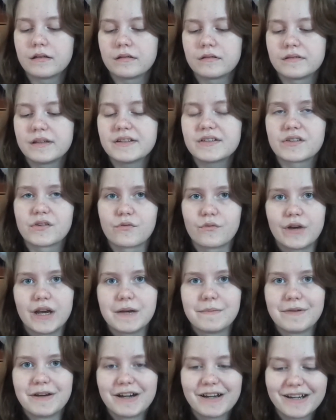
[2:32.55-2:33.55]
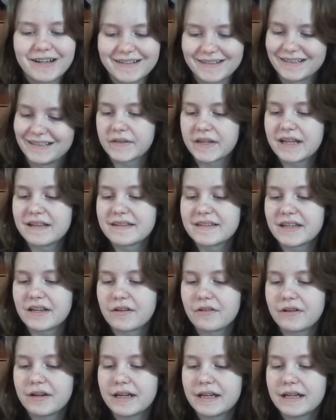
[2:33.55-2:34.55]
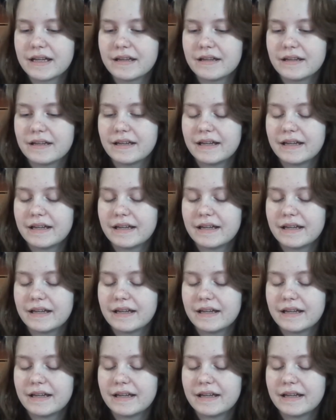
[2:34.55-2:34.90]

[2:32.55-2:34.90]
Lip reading: This grammar. Considering